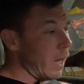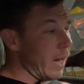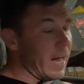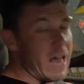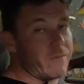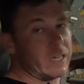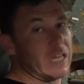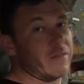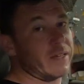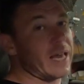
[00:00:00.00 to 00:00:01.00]
I haven't
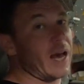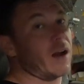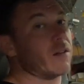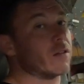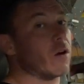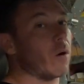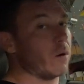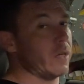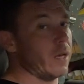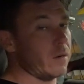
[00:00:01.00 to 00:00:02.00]
even got out of the car
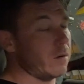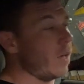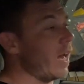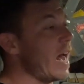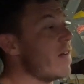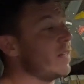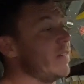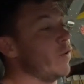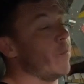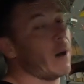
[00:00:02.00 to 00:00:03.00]
yet. I haven't
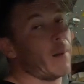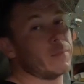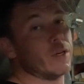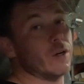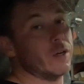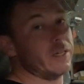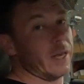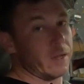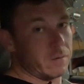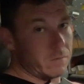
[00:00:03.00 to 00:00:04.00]
even popped the hood yet.